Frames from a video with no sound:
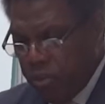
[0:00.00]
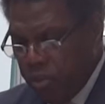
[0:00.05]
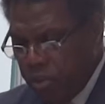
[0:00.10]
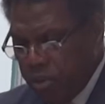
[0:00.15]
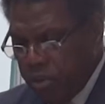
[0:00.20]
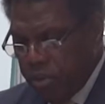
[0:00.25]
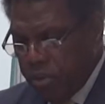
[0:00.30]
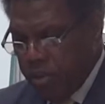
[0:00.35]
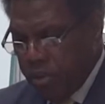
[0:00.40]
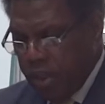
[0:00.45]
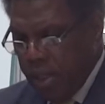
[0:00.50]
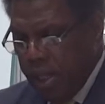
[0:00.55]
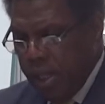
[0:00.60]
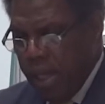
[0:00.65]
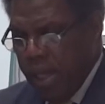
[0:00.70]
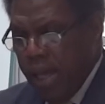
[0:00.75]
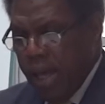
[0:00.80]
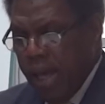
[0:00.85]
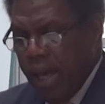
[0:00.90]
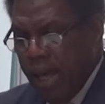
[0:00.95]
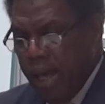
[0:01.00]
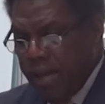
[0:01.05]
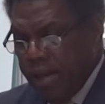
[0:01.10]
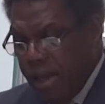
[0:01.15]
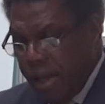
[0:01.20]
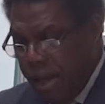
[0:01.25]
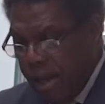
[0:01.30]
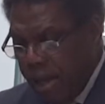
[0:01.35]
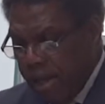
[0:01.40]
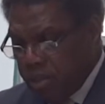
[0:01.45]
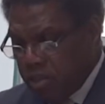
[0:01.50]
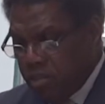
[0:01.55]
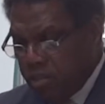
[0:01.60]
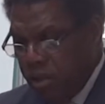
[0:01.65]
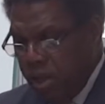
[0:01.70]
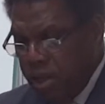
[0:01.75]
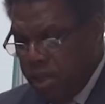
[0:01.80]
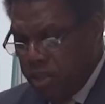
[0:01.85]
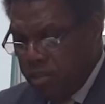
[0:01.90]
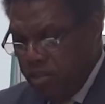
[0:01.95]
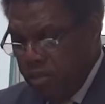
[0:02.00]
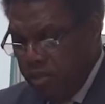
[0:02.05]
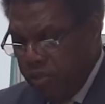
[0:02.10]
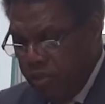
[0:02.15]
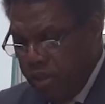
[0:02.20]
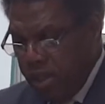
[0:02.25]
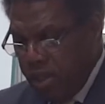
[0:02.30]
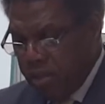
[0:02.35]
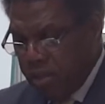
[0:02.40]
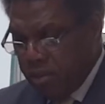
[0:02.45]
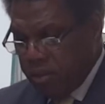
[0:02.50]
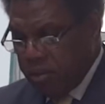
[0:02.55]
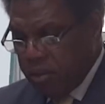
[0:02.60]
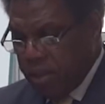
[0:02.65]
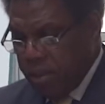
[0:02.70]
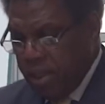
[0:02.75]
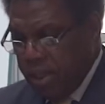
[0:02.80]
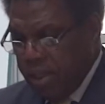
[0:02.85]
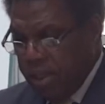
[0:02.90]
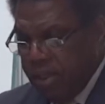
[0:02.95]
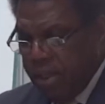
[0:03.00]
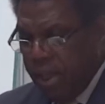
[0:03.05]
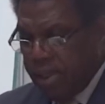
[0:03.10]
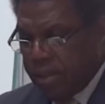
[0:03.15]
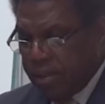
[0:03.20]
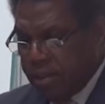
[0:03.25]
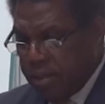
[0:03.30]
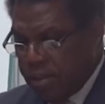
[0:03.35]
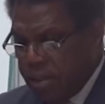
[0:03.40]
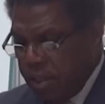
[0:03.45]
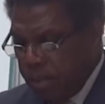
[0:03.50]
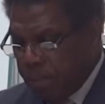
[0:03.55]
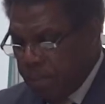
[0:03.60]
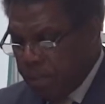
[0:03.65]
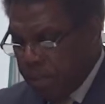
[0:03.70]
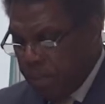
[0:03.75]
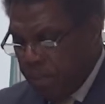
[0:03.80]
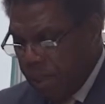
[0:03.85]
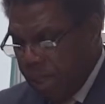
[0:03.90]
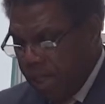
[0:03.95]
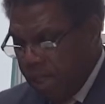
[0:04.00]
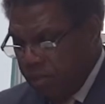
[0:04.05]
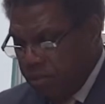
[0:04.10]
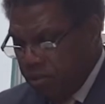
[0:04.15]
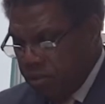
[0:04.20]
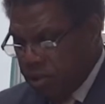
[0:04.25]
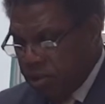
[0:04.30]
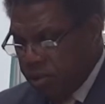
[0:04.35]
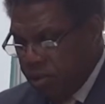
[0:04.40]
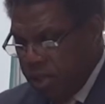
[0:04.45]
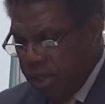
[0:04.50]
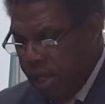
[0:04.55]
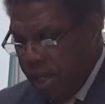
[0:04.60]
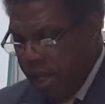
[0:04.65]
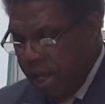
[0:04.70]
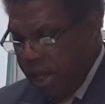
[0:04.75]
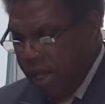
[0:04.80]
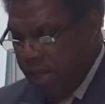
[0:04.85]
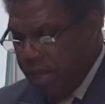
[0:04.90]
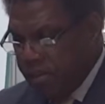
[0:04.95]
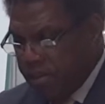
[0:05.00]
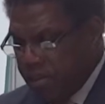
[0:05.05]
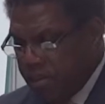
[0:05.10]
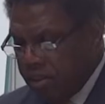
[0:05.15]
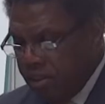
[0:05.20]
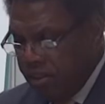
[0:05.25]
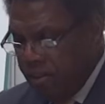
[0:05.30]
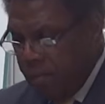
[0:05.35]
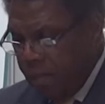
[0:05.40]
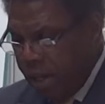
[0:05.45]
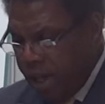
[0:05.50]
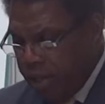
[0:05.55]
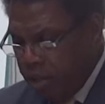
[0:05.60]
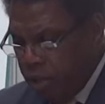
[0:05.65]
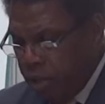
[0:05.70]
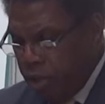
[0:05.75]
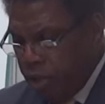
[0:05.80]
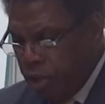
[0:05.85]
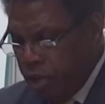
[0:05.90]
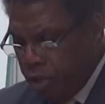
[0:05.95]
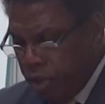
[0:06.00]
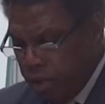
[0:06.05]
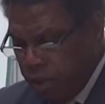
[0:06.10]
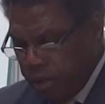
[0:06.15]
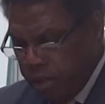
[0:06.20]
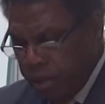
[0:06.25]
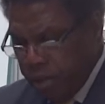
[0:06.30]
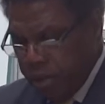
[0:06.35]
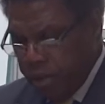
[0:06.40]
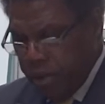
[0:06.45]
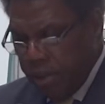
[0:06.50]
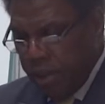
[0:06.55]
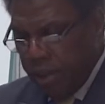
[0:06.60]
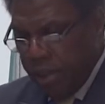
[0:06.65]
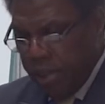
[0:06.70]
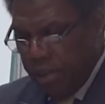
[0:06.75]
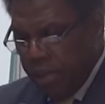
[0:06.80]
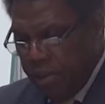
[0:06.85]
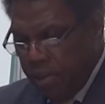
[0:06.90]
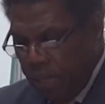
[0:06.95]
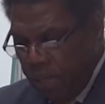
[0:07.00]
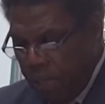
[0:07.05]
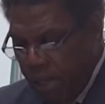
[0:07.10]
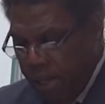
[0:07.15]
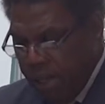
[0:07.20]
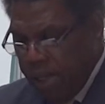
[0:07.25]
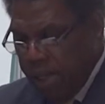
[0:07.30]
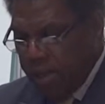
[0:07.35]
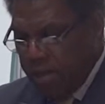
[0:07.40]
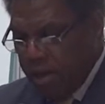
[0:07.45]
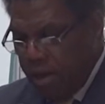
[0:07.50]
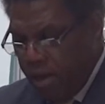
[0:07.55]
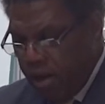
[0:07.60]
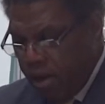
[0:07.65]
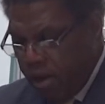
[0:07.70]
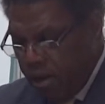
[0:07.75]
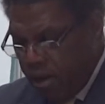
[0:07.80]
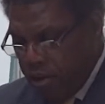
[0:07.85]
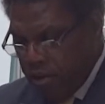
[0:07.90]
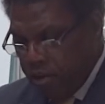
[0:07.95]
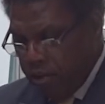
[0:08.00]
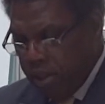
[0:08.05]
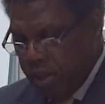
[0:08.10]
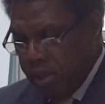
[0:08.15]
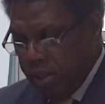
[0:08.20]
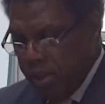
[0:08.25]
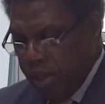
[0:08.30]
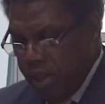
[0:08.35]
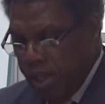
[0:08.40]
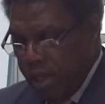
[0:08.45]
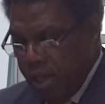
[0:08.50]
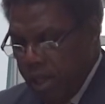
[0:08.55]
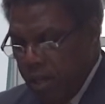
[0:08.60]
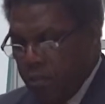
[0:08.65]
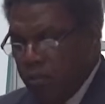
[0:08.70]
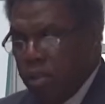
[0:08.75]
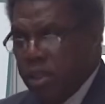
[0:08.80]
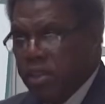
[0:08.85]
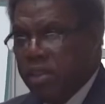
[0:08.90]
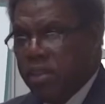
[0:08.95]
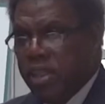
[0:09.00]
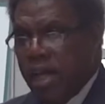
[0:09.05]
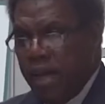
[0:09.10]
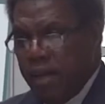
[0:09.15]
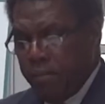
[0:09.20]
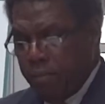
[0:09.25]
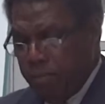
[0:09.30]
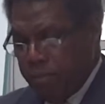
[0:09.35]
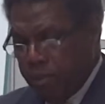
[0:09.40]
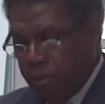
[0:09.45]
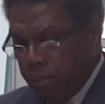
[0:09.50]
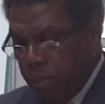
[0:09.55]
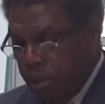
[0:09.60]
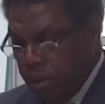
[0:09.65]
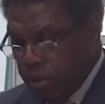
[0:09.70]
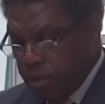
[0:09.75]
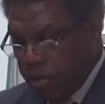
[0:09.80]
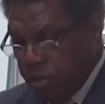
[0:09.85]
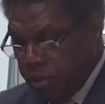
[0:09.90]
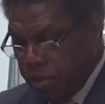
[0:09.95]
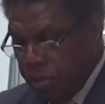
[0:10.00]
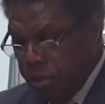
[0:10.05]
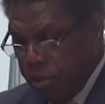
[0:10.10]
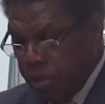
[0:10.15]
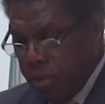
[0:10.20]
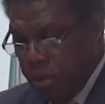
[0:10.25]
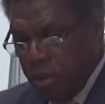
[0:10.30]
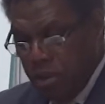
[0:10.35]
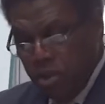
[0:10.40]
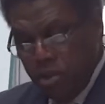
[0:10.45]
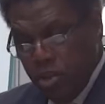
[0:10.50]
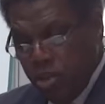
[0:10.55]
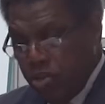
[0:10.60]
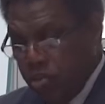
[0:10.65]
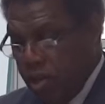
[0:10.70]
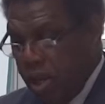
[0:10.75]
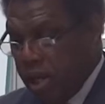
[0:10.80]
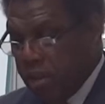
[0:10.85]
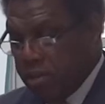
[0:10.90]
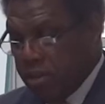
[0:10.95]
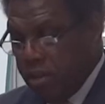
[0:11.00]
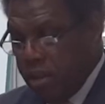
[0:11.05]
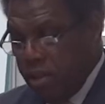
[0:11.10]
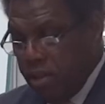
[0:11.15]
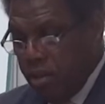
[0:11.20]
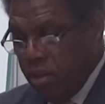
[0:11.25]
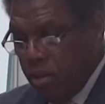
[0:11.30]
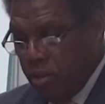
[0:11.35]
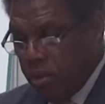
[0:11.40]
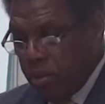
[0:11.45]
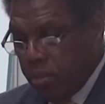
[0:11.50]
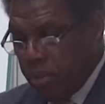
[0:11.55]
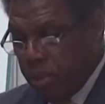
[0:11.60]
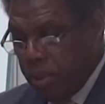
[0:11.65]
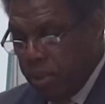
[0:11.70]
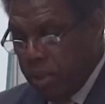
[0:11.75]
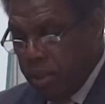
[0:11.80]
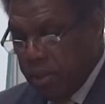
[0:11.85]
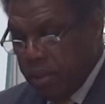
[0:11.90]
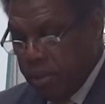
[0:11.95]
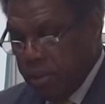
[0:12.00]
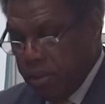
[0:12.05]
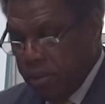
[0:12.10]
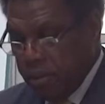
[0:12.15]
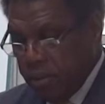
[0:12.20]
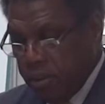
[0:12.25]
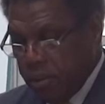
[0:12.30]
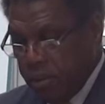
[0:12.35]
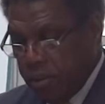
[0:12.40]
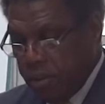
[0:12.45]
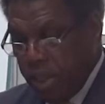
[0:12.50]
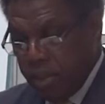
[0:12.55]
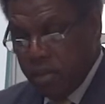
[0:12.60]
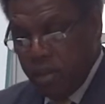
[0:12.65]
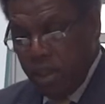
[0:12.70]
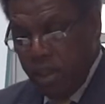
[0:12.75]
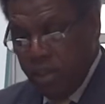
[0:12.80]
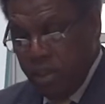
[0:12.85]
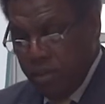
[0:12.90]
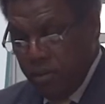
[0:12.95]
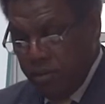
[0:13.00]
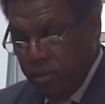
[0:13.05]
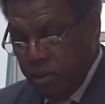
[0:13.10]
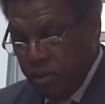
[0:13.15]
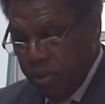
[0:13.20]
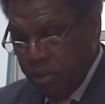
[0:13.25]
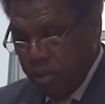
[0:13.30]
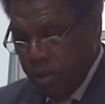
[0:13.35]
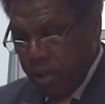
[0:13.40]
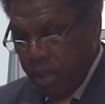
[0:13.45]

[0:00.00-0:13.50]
through, and the x-rays revealed that the tip of the blade was on the edge of my aorta, the main artery. And once that's punctured, you're drowned in your own blood. That's the end of me.